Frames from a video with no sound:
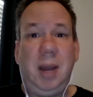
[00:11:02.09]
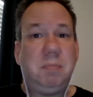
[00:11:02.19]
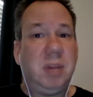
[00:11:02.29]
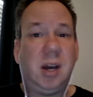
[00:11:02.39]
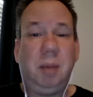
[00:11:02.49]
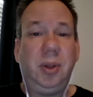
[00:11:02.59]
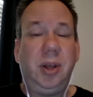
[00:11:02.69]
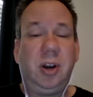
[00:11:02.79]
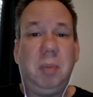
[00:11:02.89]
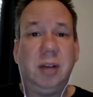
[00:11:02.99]
be a couple
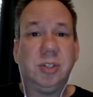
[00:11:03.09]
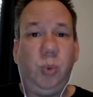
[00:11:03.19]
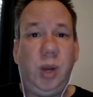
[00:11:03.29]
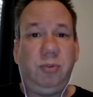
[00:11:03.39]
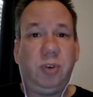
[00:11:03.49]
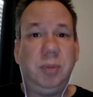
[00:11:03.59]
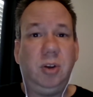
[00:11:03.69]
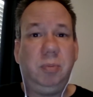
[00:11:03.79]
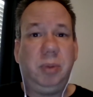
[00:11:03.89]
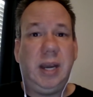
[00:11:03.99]
hundred miles away from
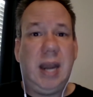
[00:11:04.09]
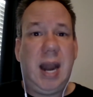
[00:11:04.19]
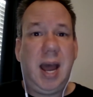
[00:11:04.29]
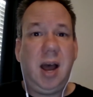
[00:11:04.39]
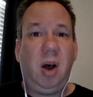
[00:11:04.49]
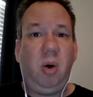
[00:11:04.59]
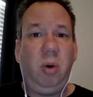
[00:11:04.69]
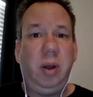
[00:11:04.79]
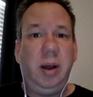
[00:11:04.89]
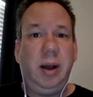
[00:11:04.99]
you, but now
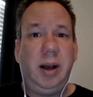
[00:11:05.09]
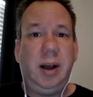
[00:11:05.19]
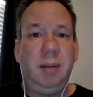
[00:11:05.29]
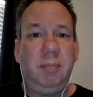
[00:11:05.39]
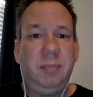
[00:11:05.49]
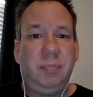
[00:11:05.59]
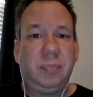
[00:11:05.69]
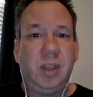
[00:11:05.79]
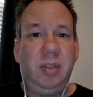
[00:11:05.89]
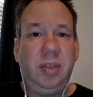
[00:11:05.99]
um,
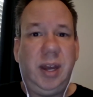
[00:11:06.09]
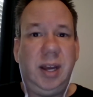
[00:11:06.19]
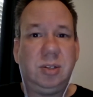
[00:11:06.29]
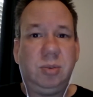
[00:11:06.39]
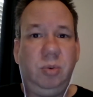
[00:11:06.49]
that